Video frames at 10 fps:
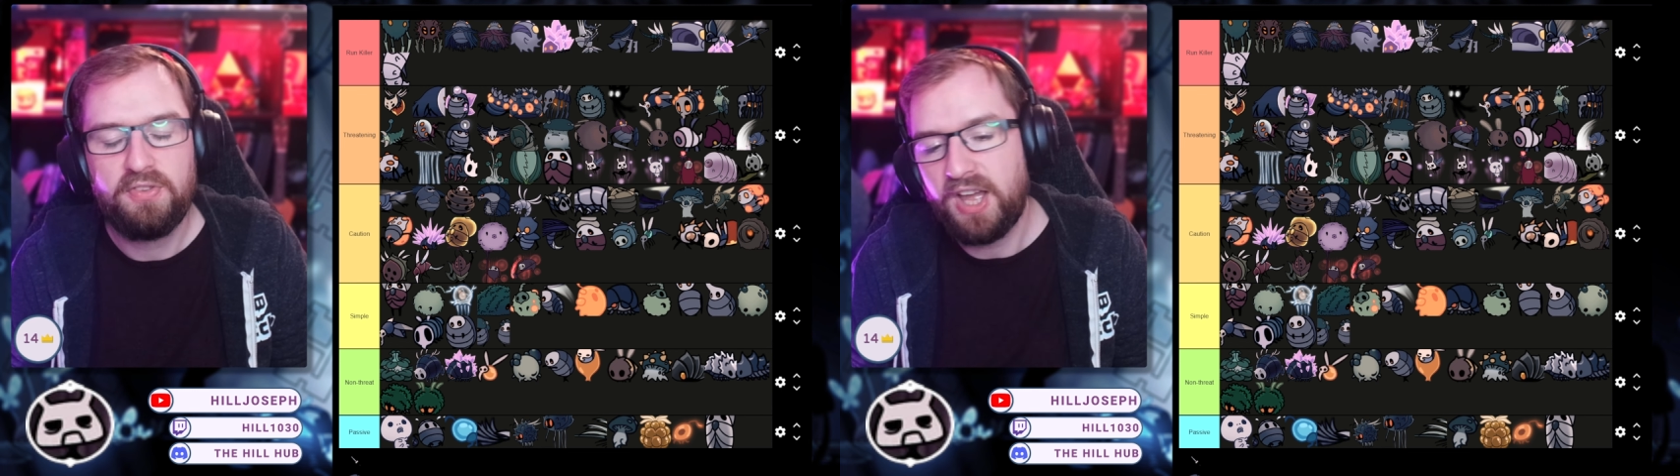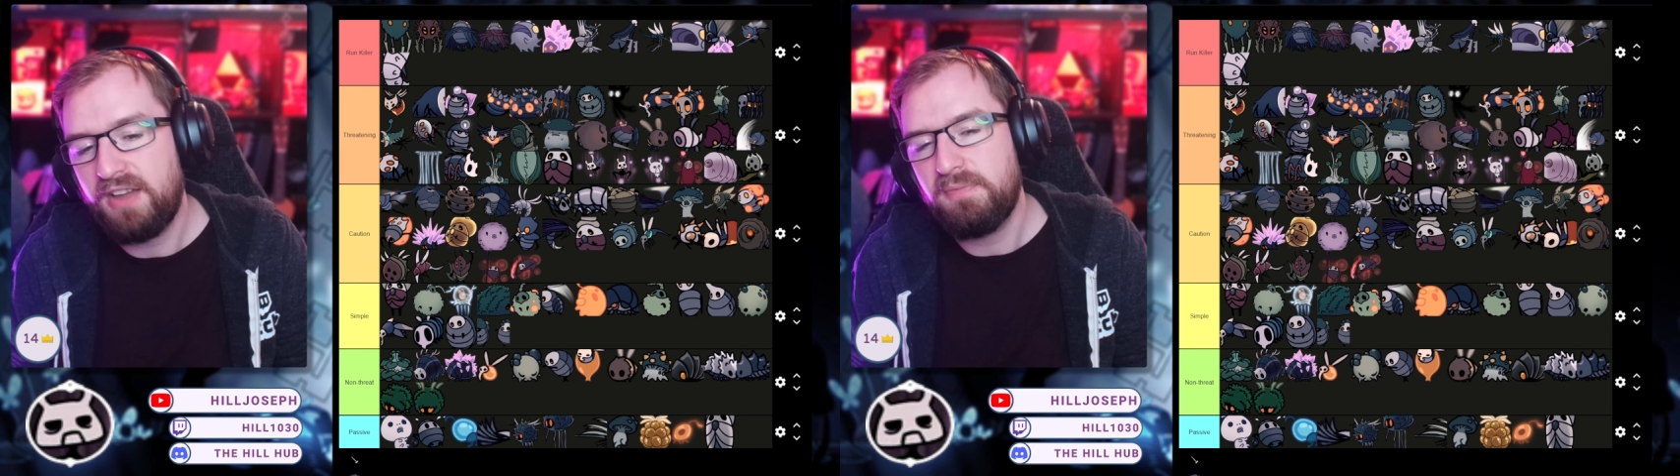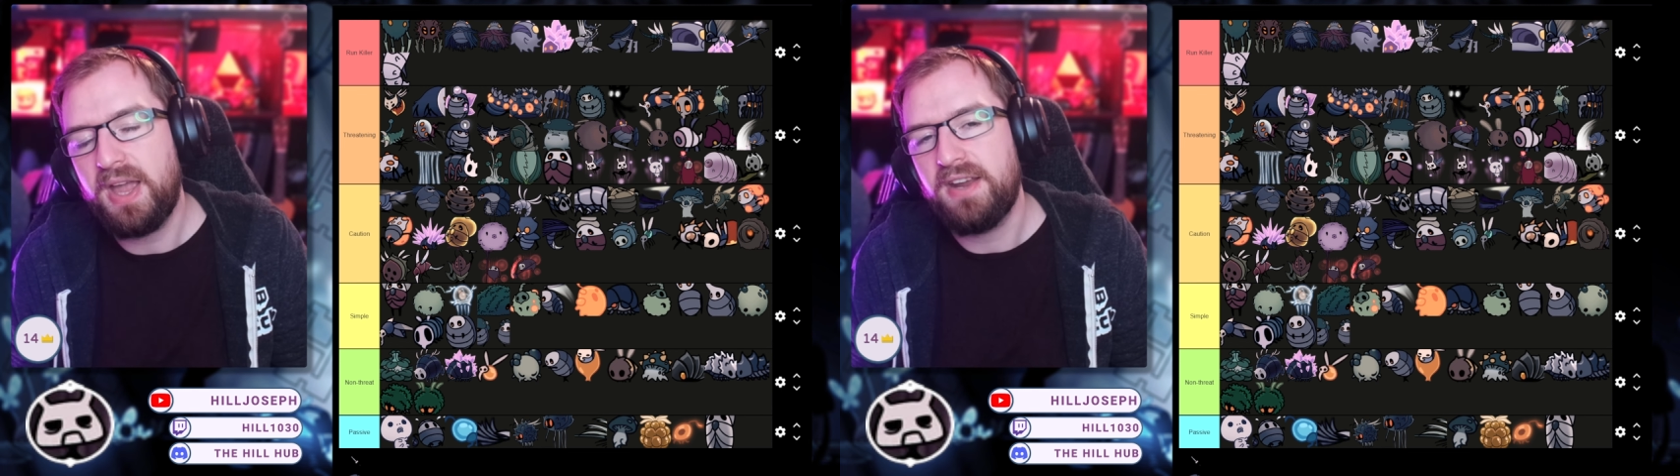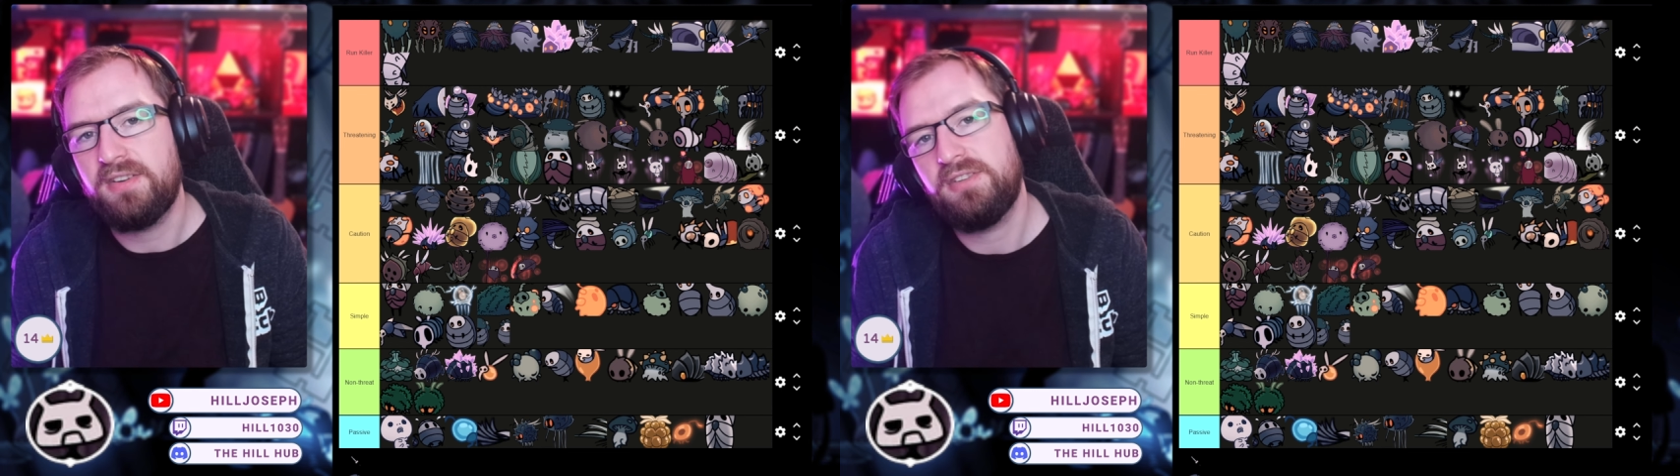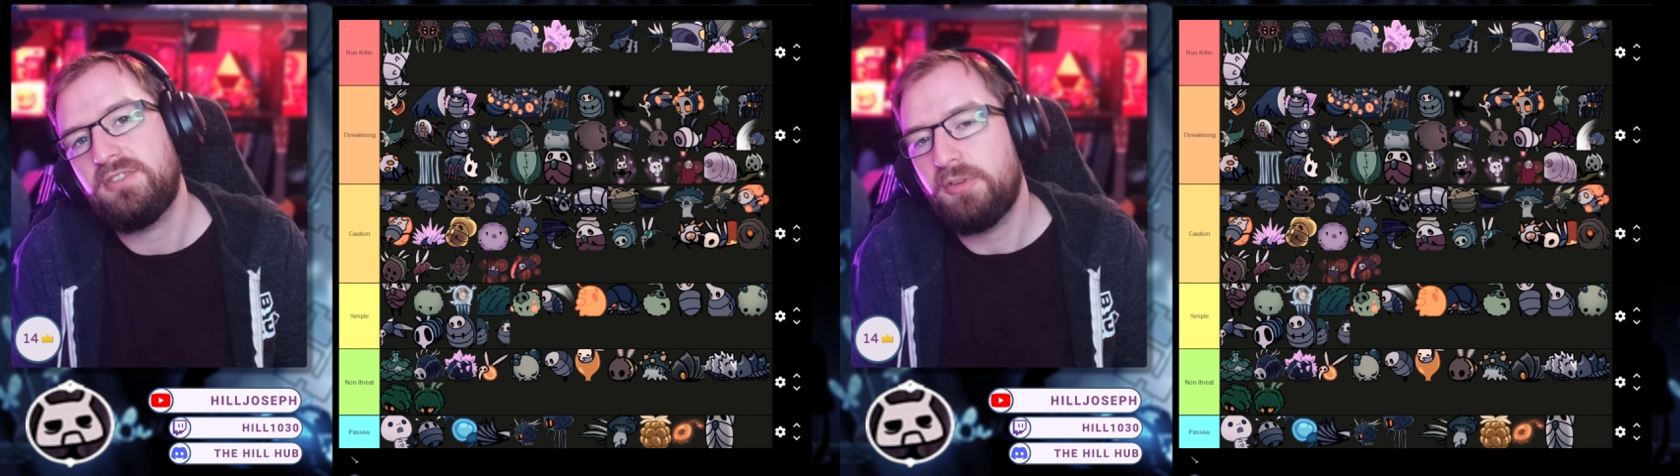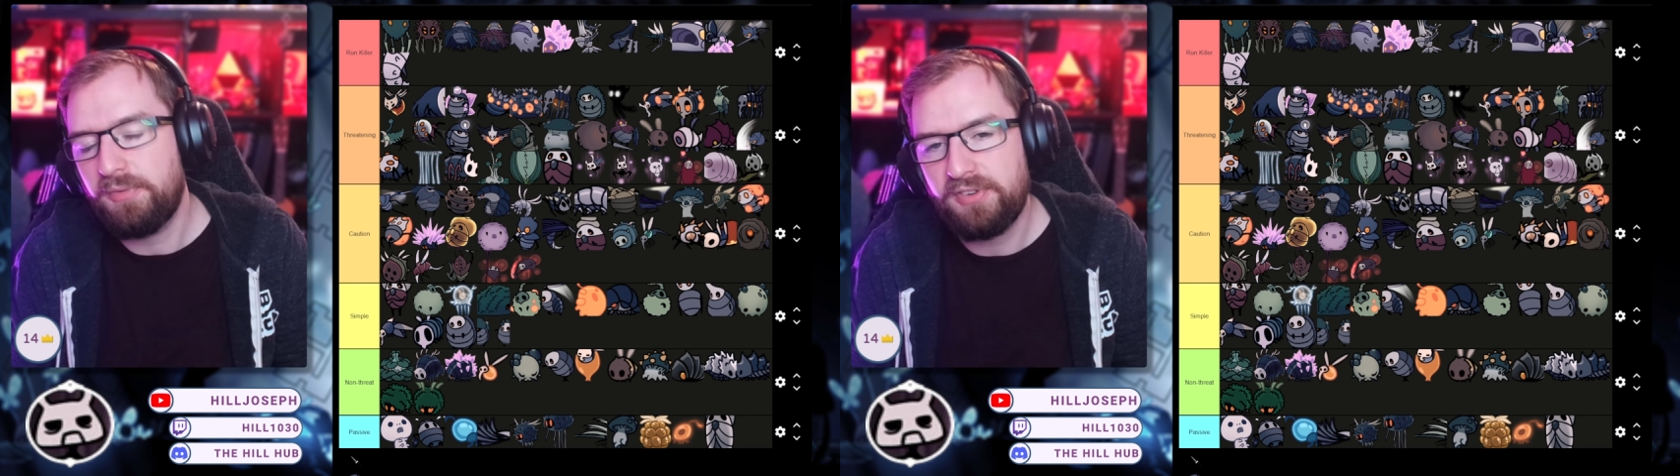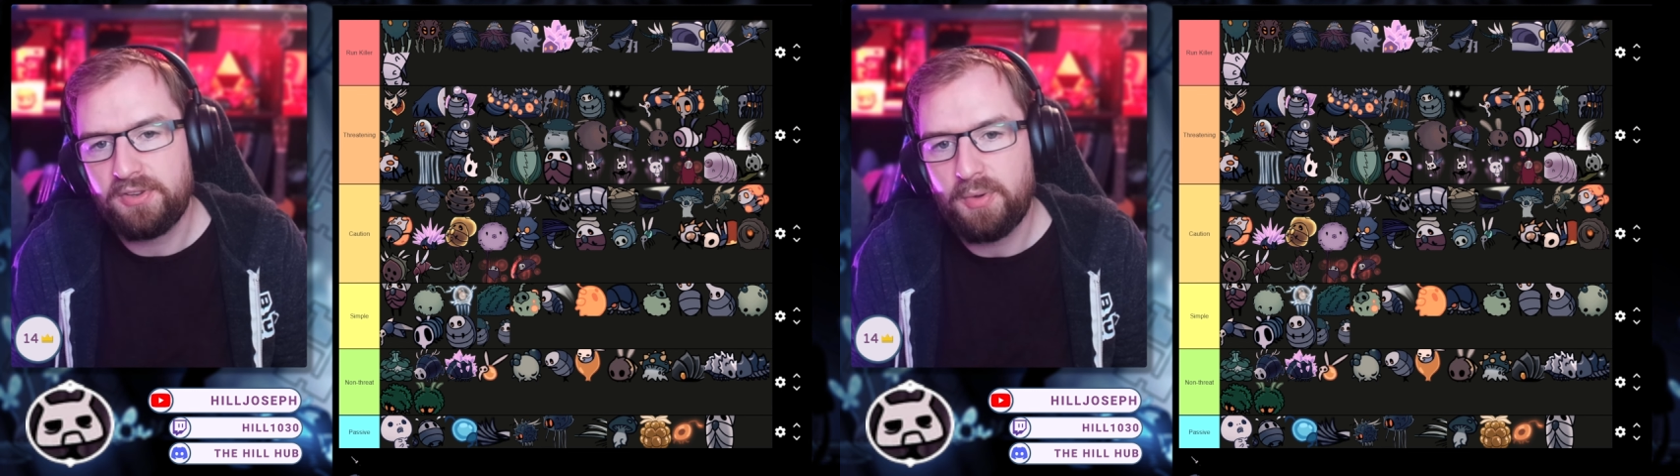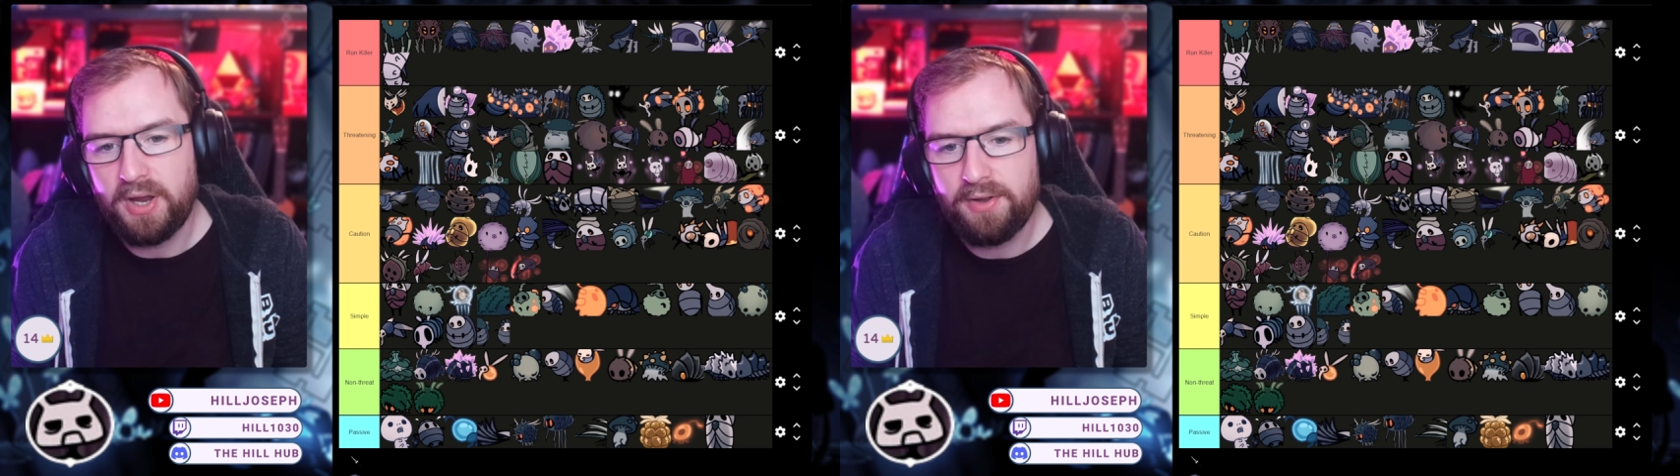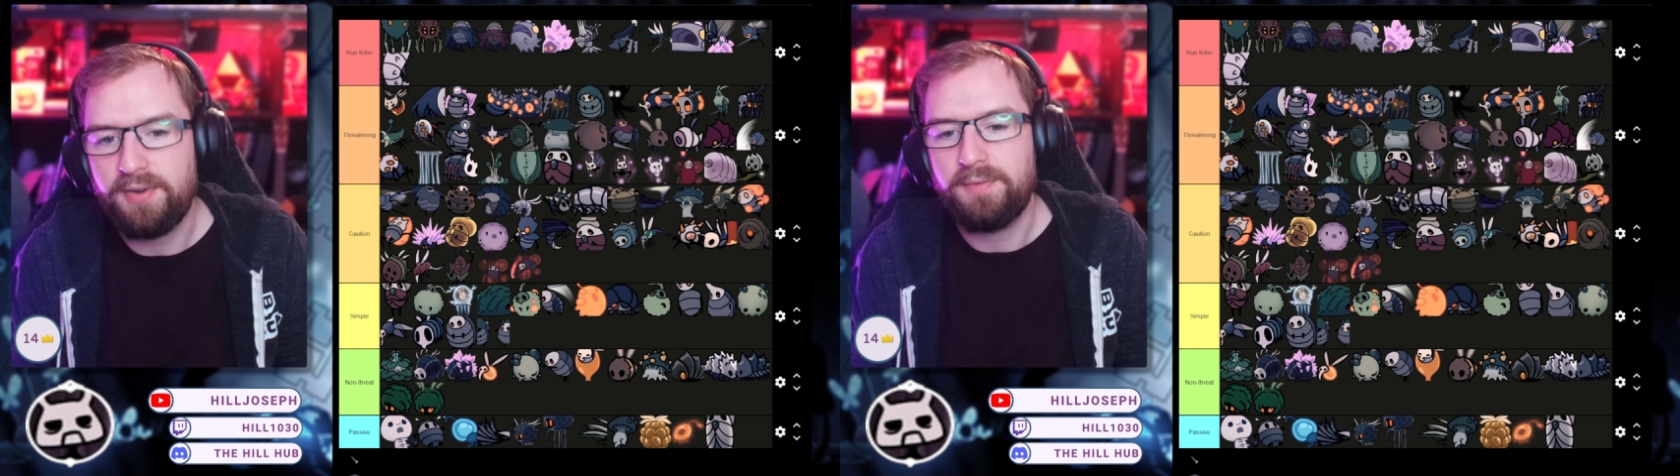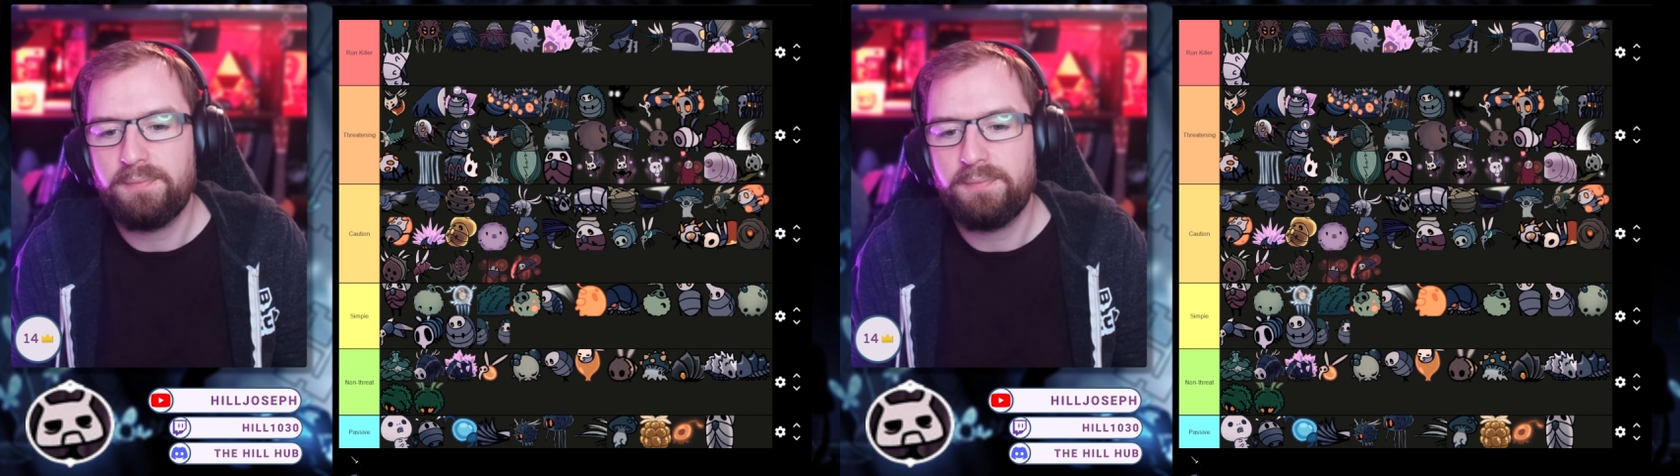that I've made. Some of it's quite good.